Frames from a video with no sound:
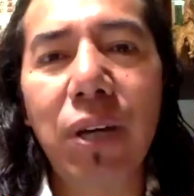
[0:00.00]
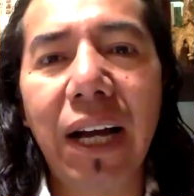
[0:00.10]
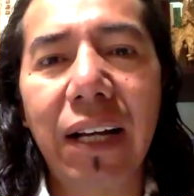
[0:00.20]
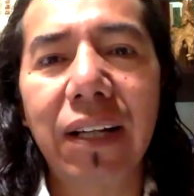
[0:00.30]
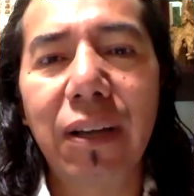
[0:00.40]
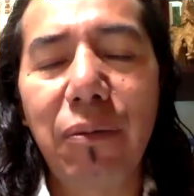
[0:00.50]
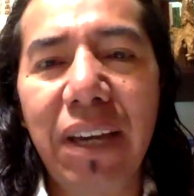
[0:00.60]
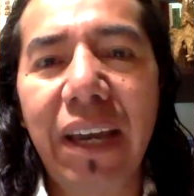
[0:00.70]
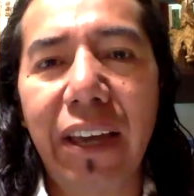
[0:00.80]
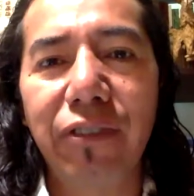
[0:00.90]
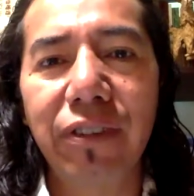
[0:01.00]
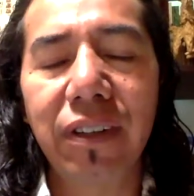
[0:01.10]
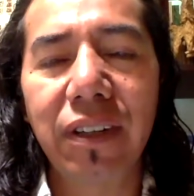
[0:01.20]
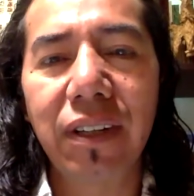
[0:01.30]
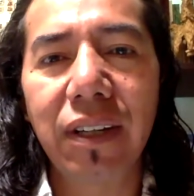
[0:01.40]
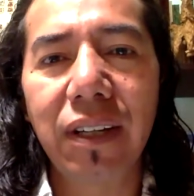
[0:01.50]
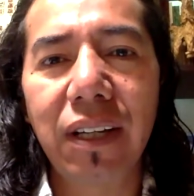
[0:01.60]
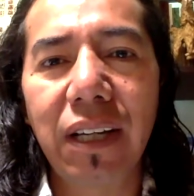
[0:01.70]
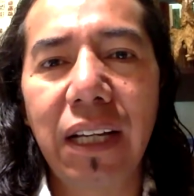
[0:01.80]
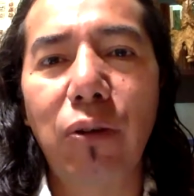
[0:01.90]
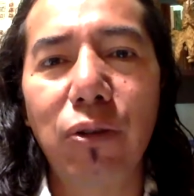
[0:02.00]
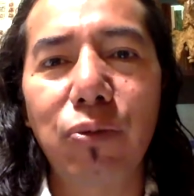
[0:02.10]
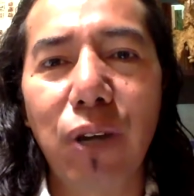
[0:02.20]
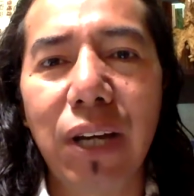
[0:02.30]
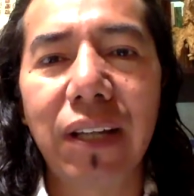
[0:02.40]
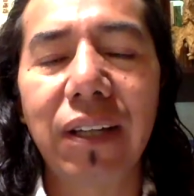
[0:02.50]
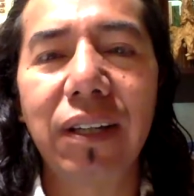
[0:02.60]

can behave in a good way.